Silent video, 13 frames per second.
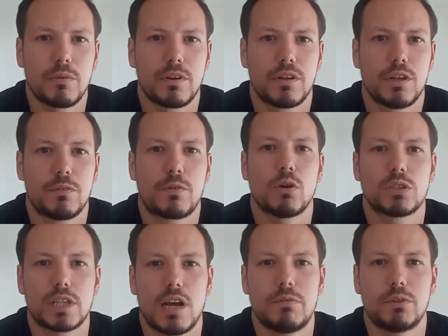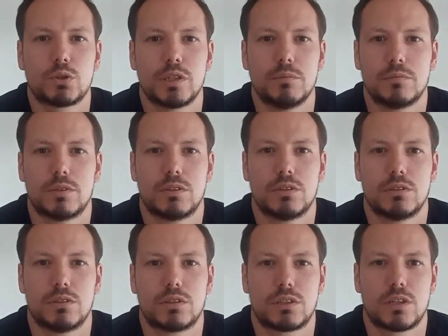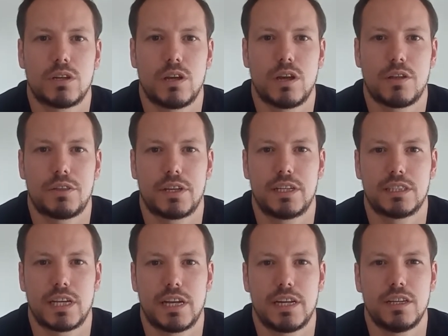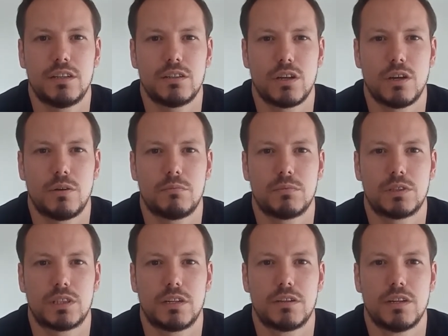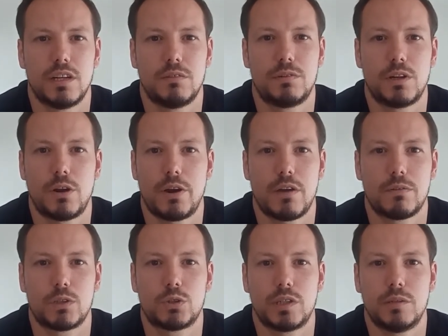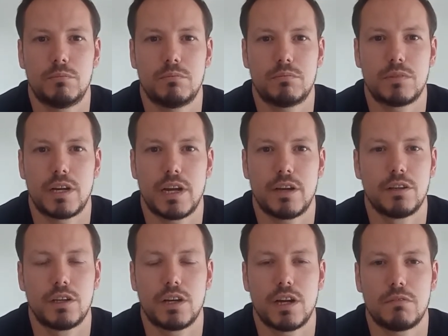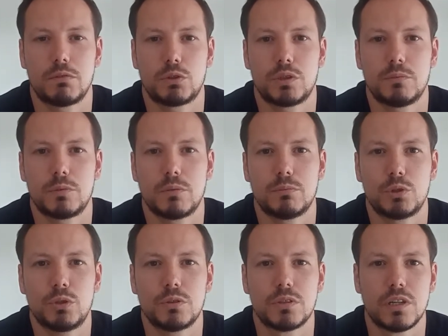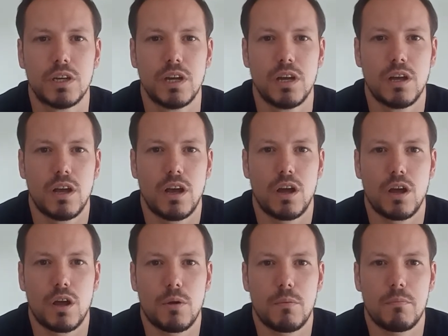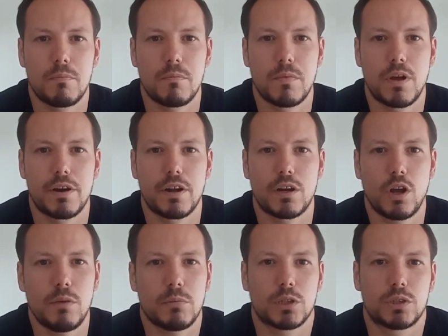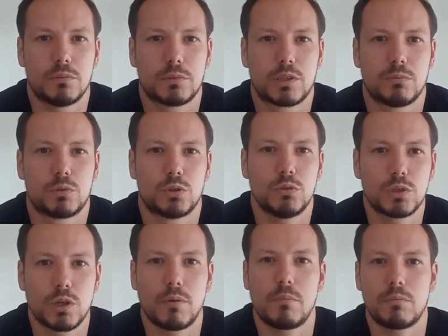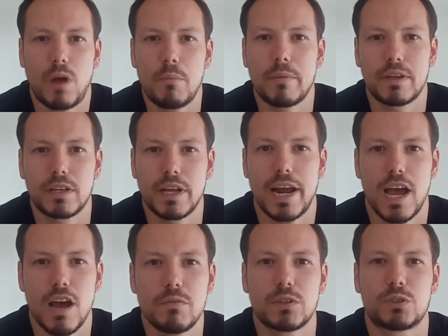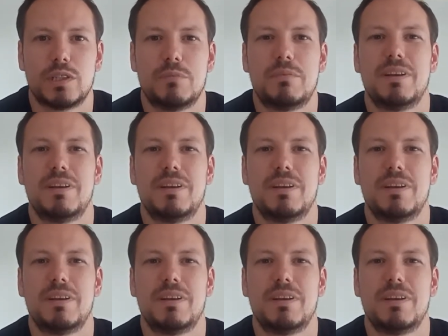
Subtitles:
you've got to have a dream, because I think it's Annie said, if you don't have a dream, then how are you going to have a dream come true? And I'd like my dreams come true, so I'm going to have a dream.